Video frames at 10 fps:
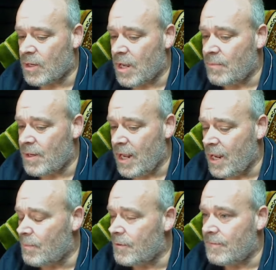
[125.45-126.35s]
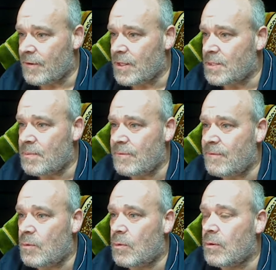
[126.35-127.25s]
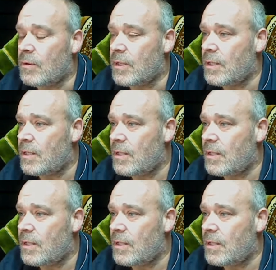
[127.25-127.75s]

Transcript: and I've been hammered for this before, and